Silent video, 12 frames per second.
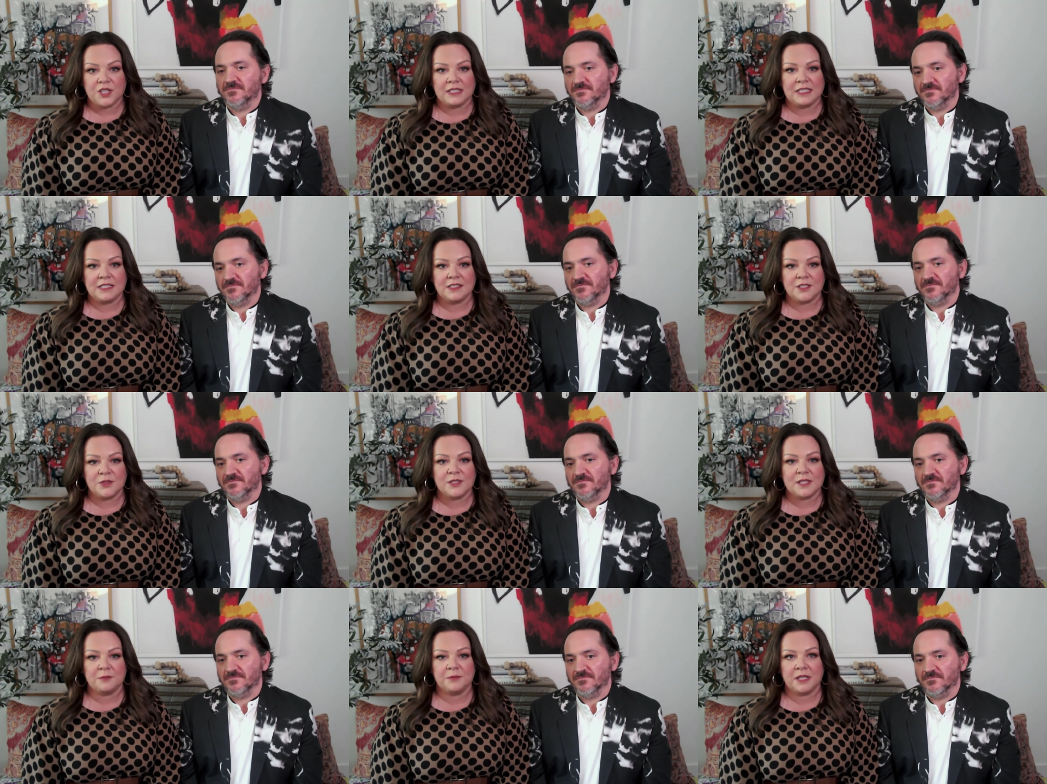Speaker 1: I need to do
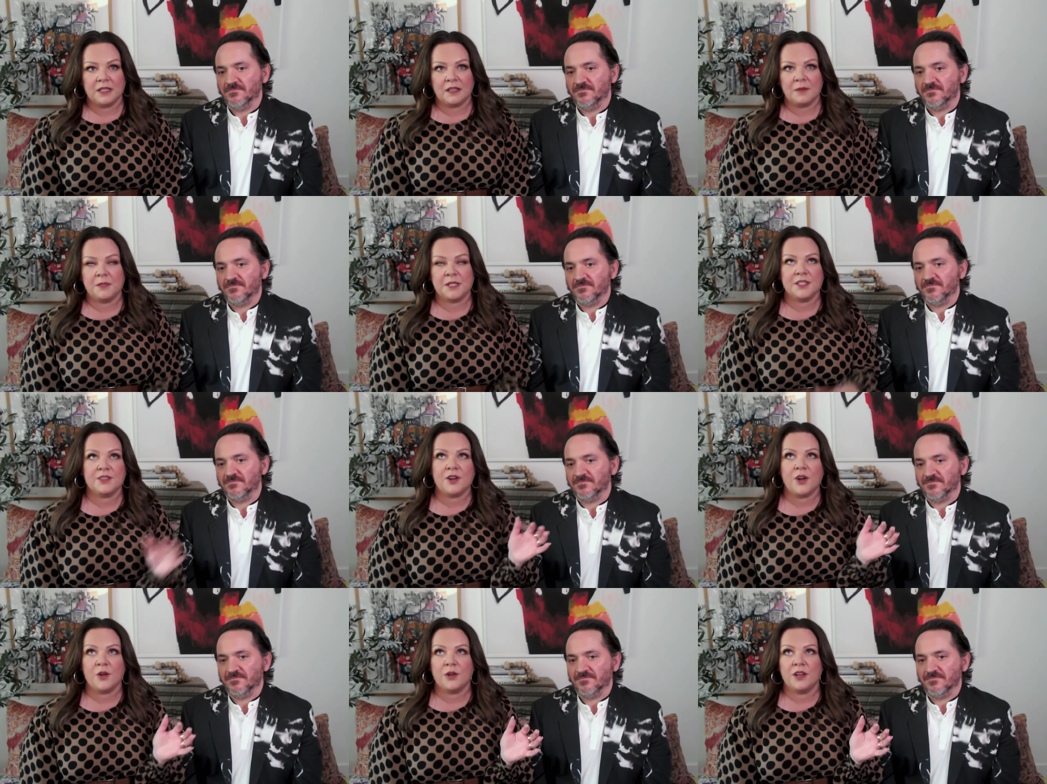something. I'm going to
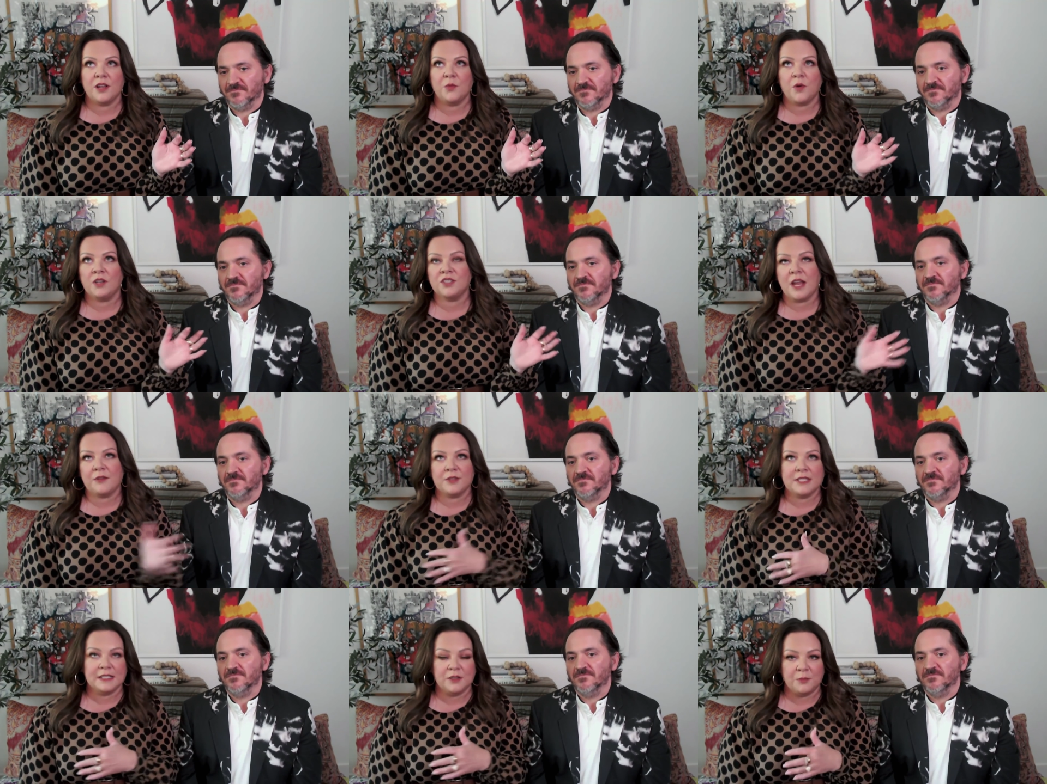start and watch every
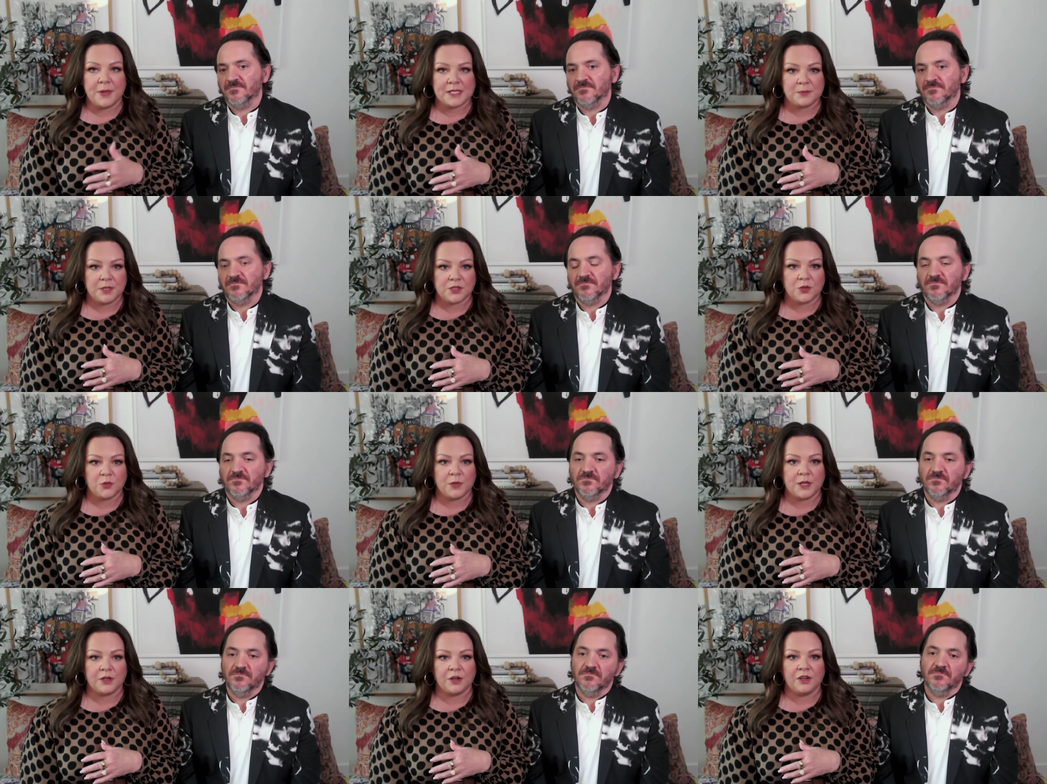single best picture
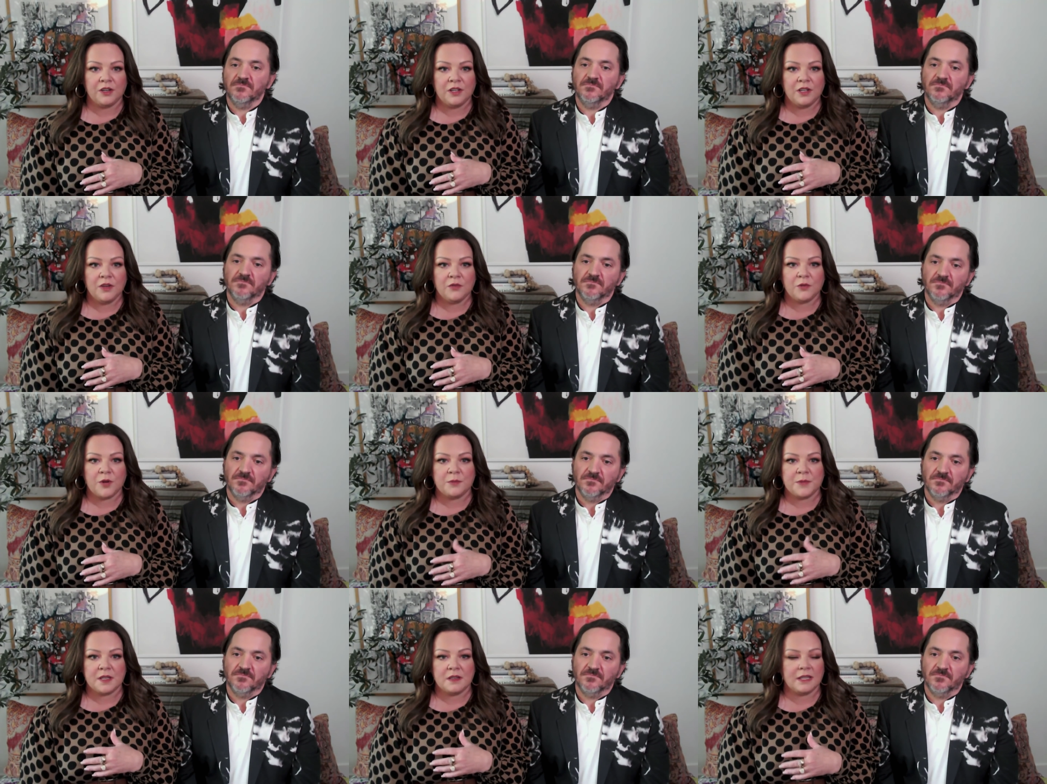winner from
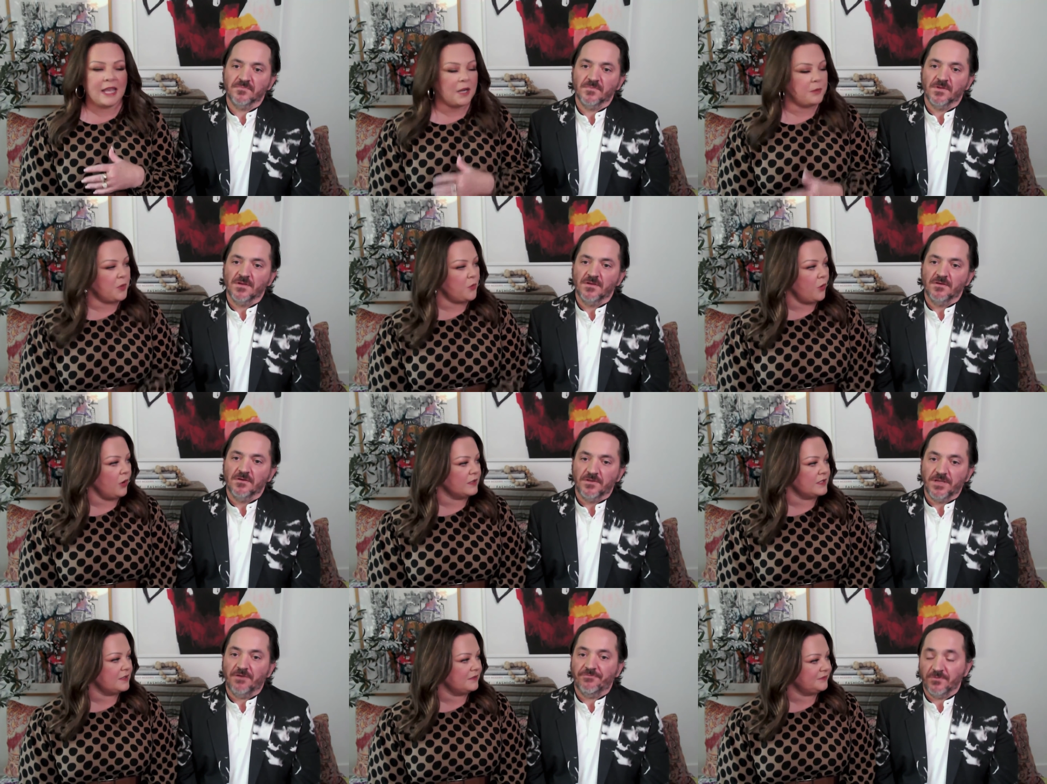the Academy Awards.
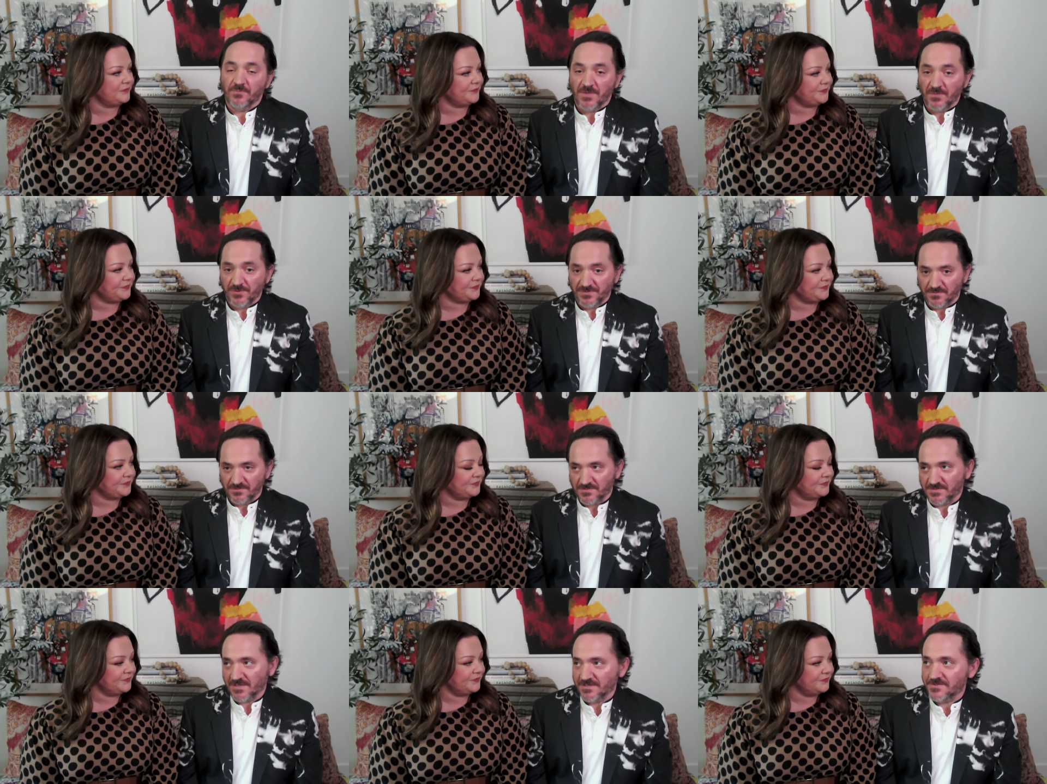
Speaker 2: Yeah, from we
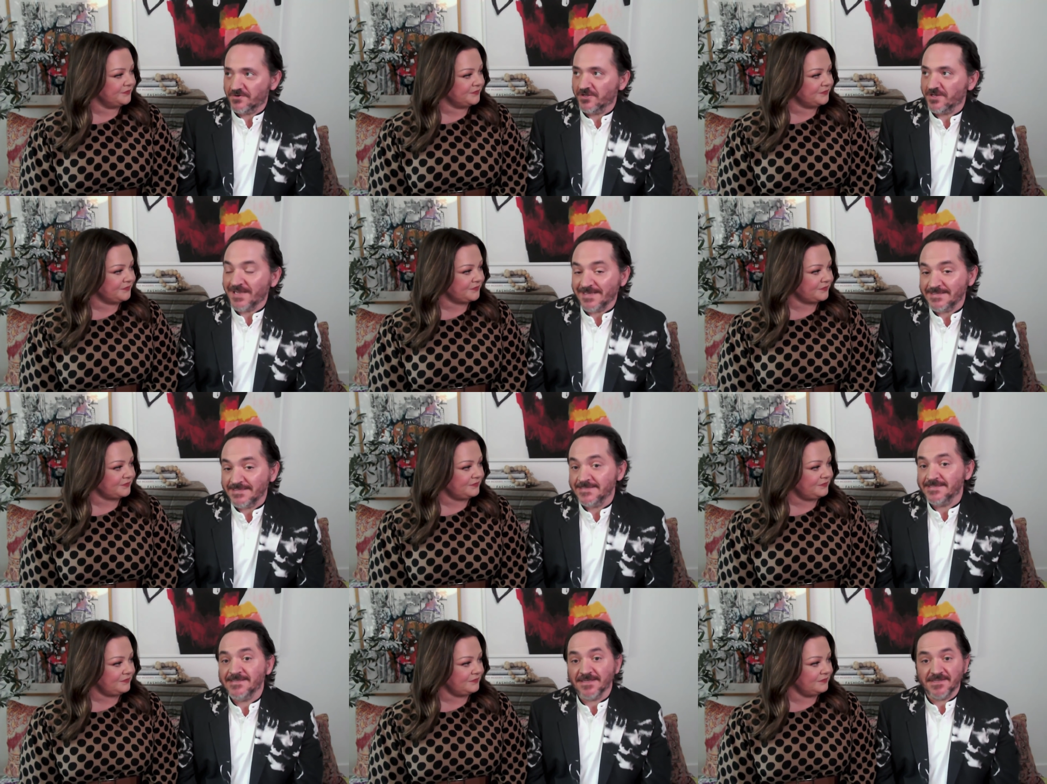decided to start at
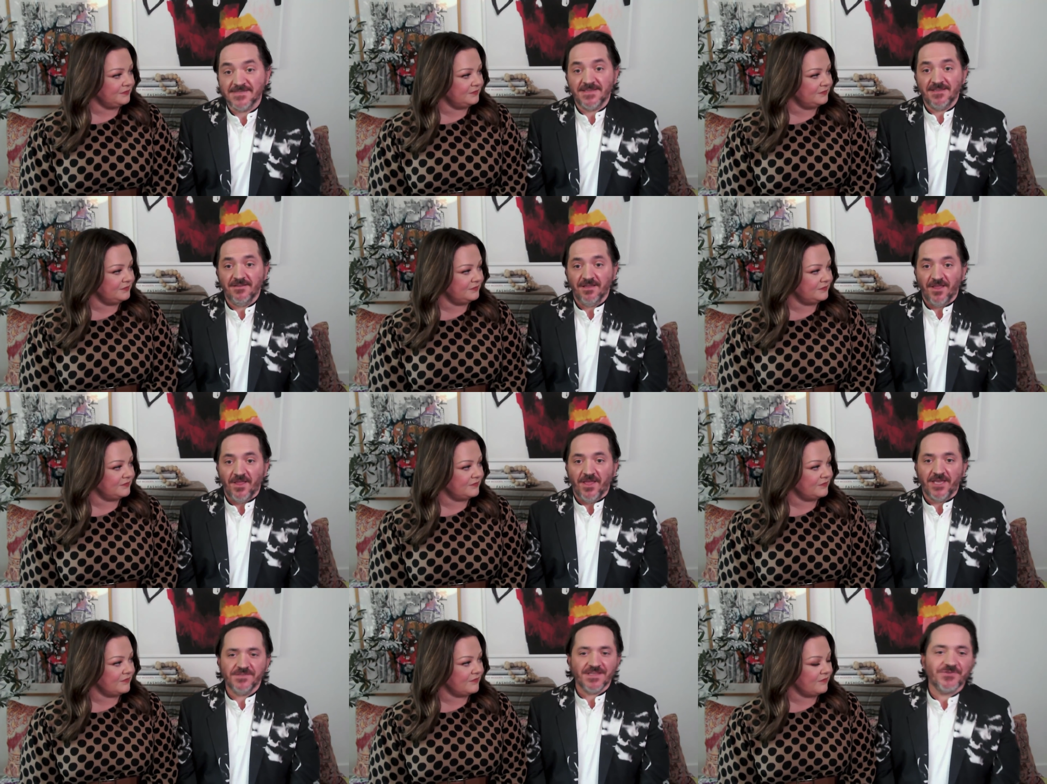1960, and
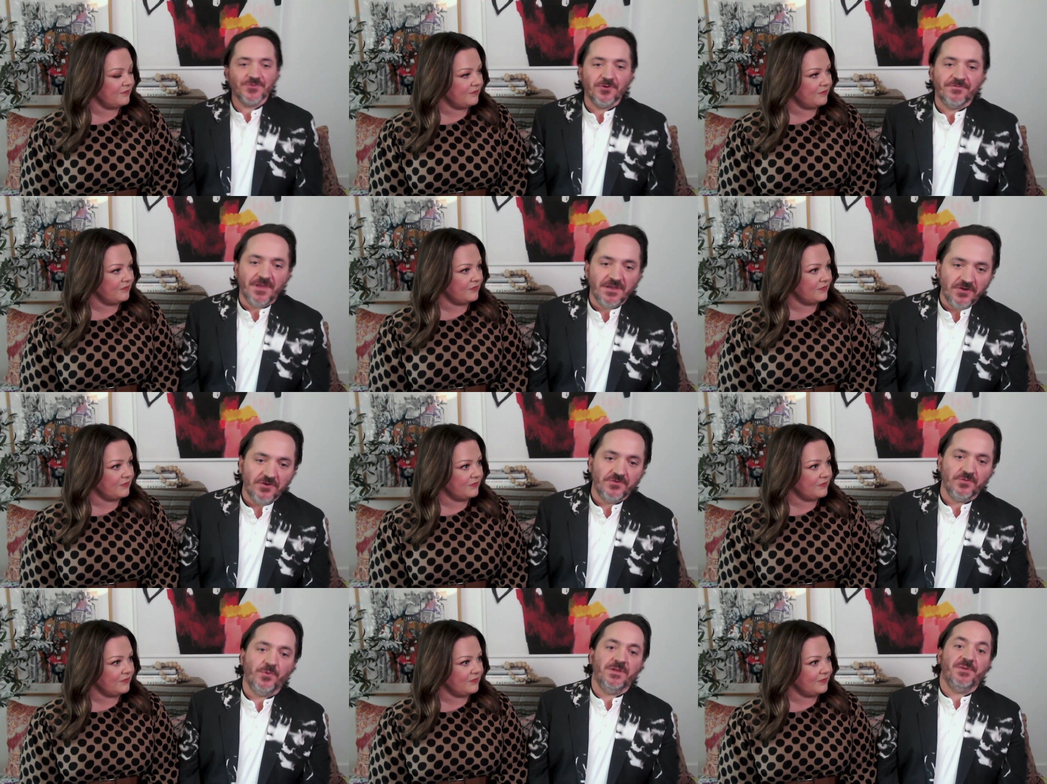it's that sort of thing. You know,
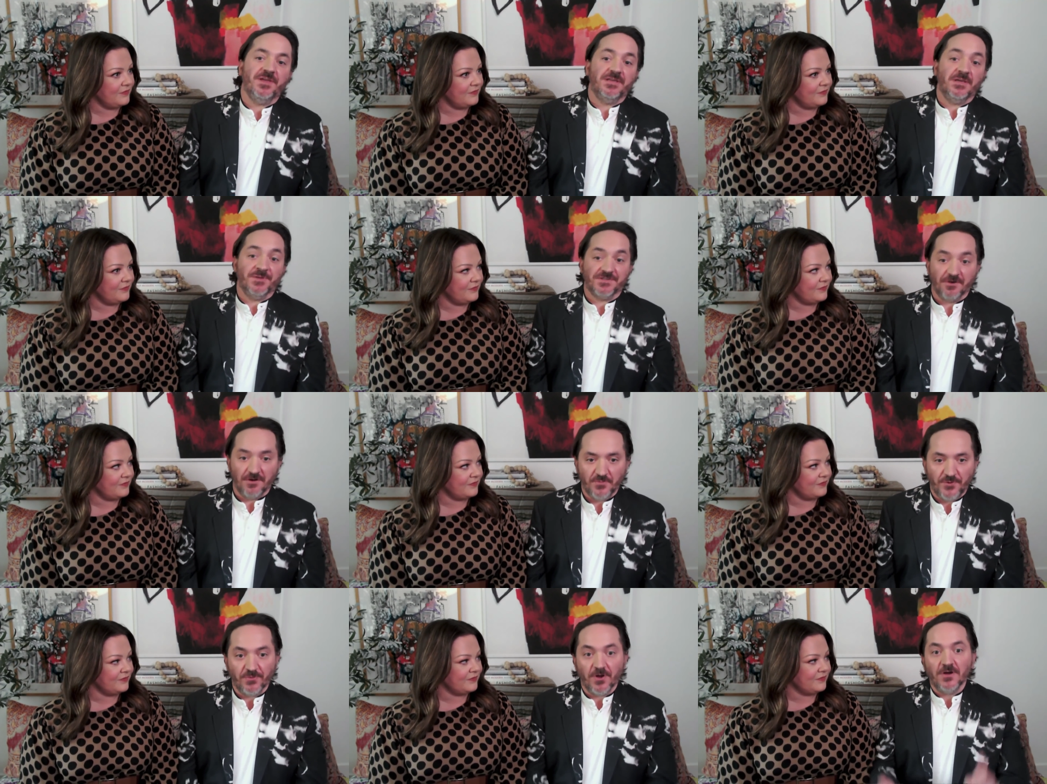when the pandemic started,
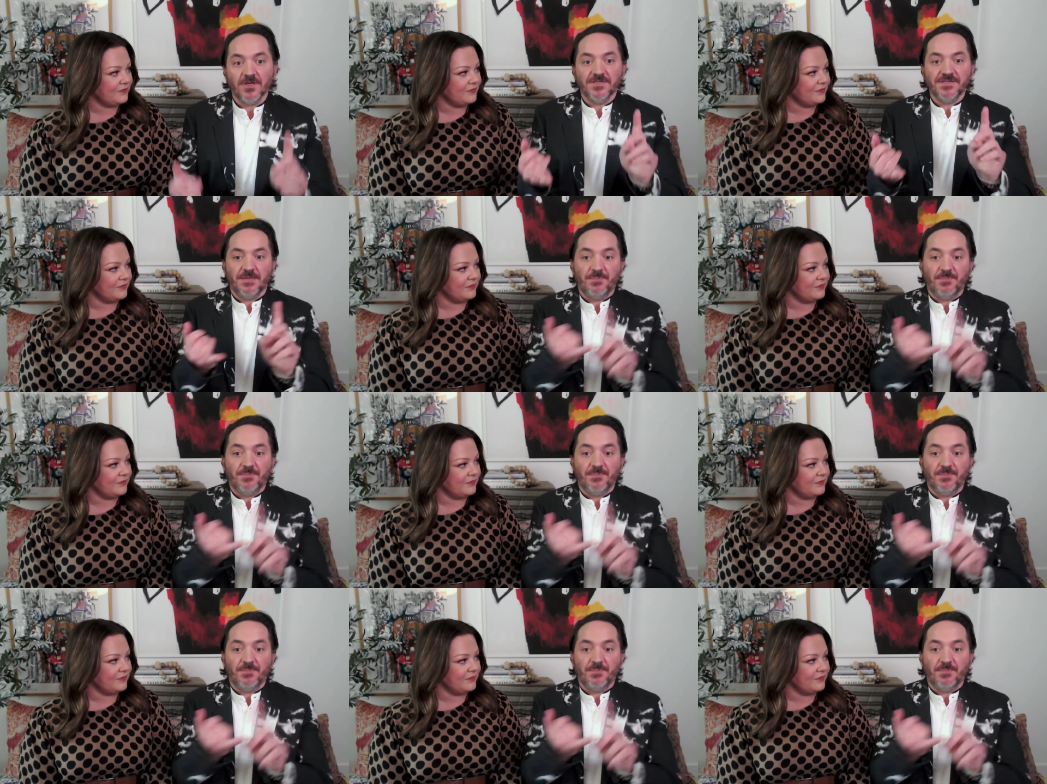we were all going to take